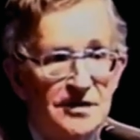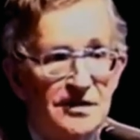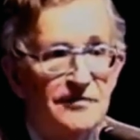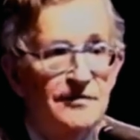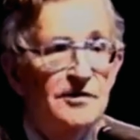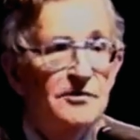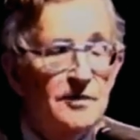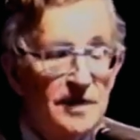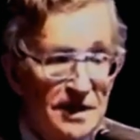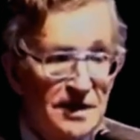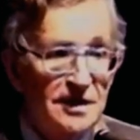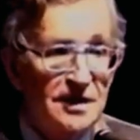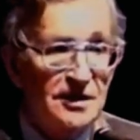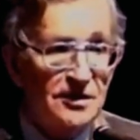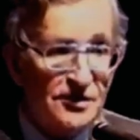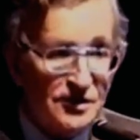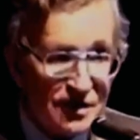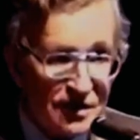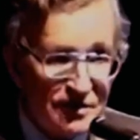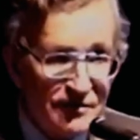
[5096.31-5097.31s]
If you read the
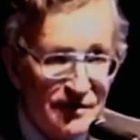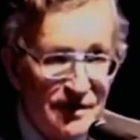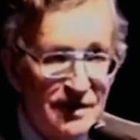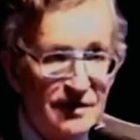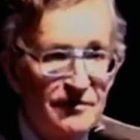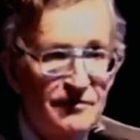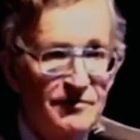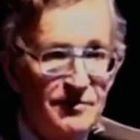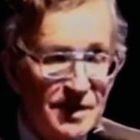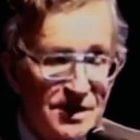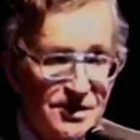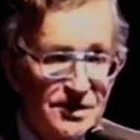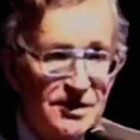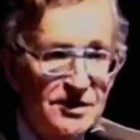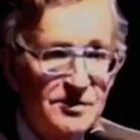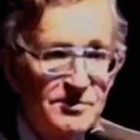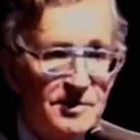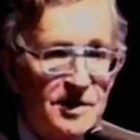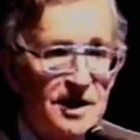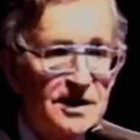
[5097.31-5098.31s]
conservative
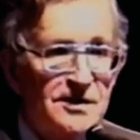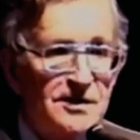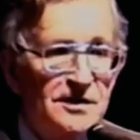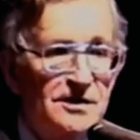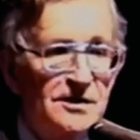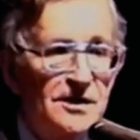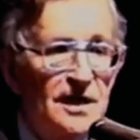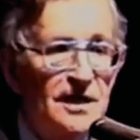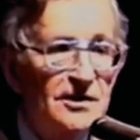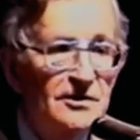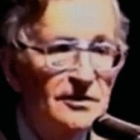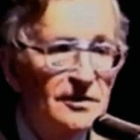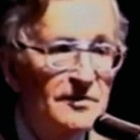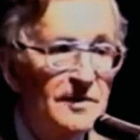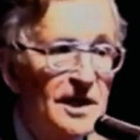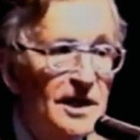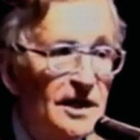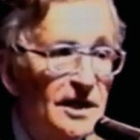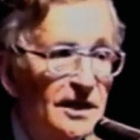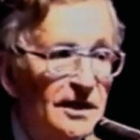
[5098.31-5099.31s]
business press in Central
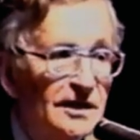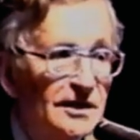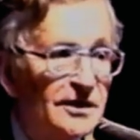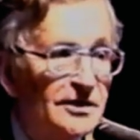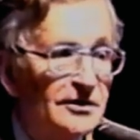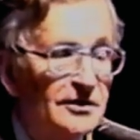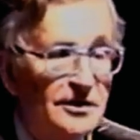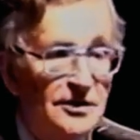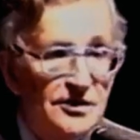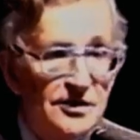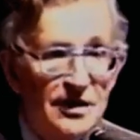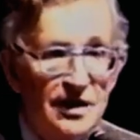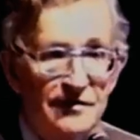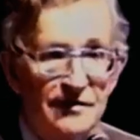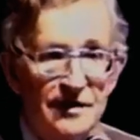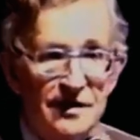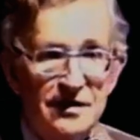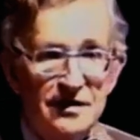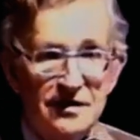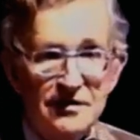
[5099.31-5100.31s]
America, you'll
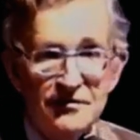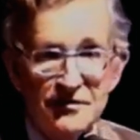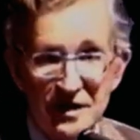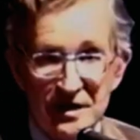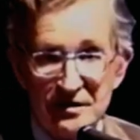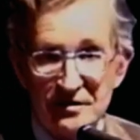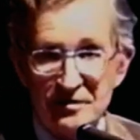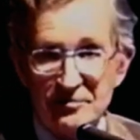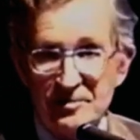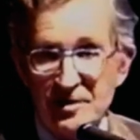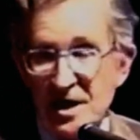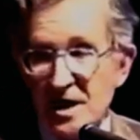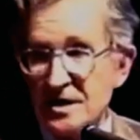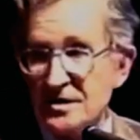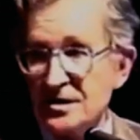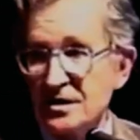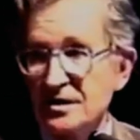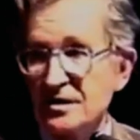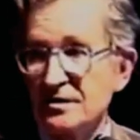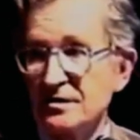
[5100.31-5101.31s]
discover that the federal
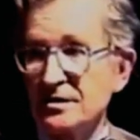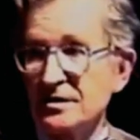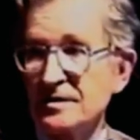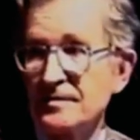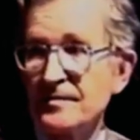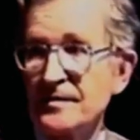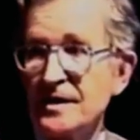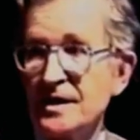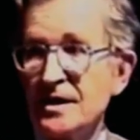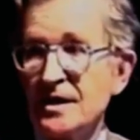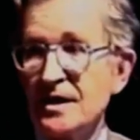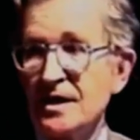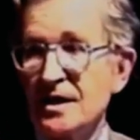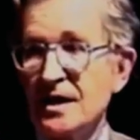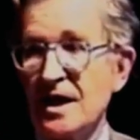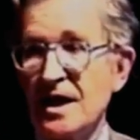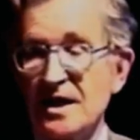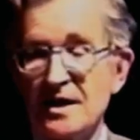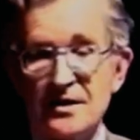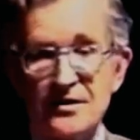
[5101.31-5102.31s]
prosecutor
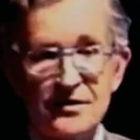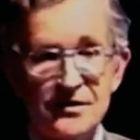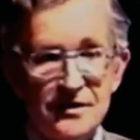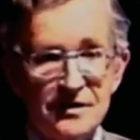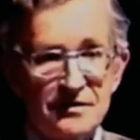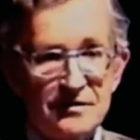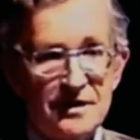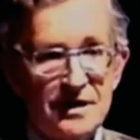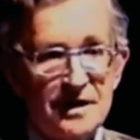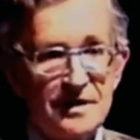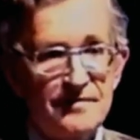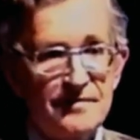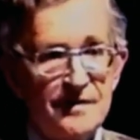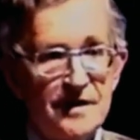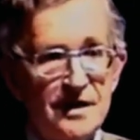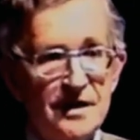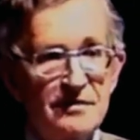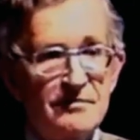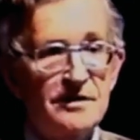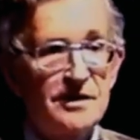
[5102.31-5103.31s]
had a theory,
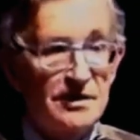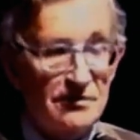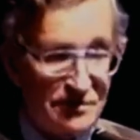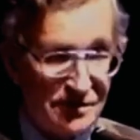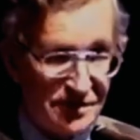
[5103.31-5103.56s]
it